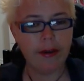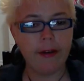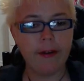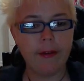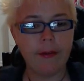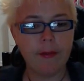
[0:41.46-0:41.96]

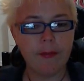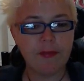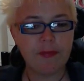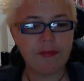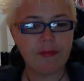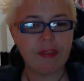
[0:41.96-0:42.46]

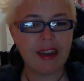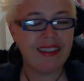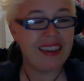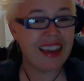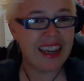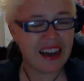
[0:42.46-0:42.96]
um,
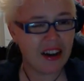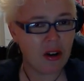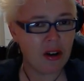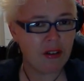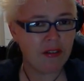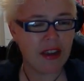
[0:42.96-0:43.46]
take care
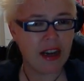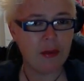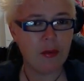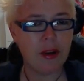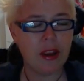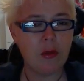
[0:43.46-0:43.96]
of that
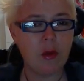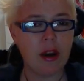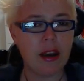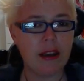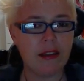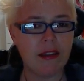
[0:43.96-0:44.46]
I really
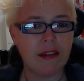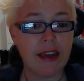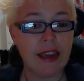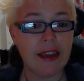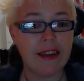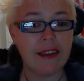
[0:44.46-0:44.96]
wanted to
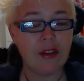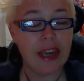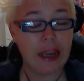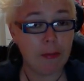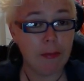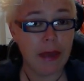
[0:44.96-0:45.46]
get to
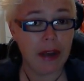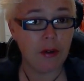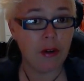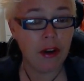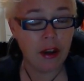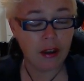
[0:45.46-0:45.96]
get
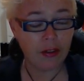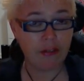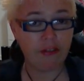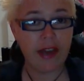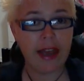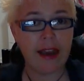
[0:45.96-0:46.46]
better the
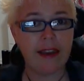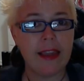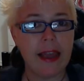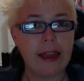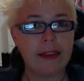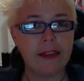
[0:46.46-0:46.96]
fact
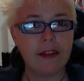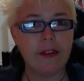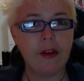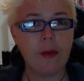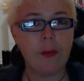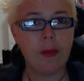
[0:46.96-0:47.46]
that
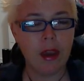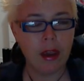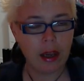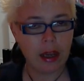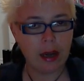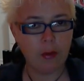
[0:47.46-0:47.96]
uh,
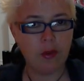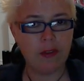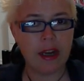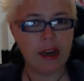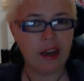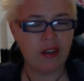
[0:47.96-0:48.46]
I was
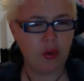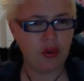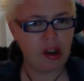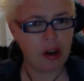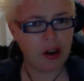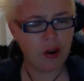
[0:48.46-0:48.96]
getting so
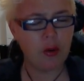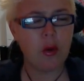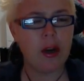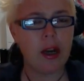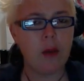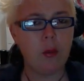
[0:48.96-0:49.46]
tired
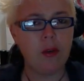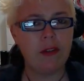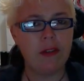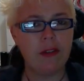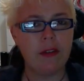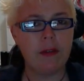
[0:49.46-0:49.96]
when I
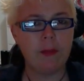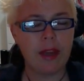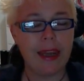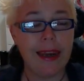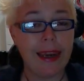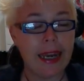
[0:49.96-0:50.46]
was
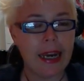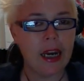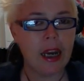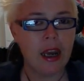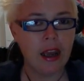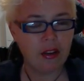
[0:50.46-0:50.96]

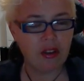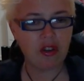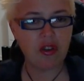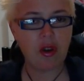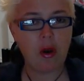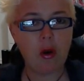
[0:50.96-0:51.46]
eating
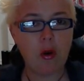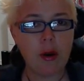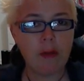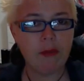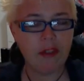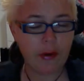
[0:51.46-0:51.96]
so
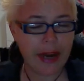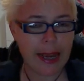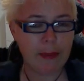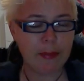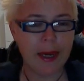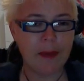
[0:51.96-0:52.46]
I'm very
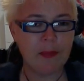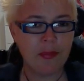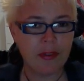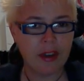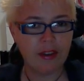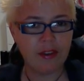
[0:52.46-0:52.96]
happy
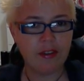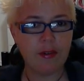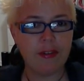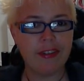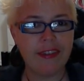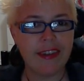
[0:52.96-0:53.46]
to
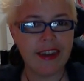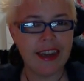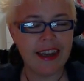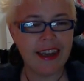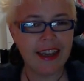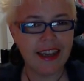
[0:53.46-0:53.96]

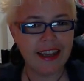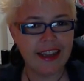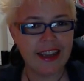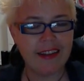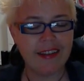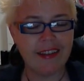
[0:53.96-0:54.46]
see
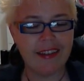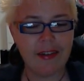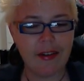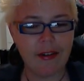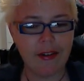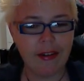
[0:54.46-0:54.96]
this
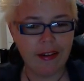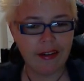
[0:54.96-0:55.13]
uh,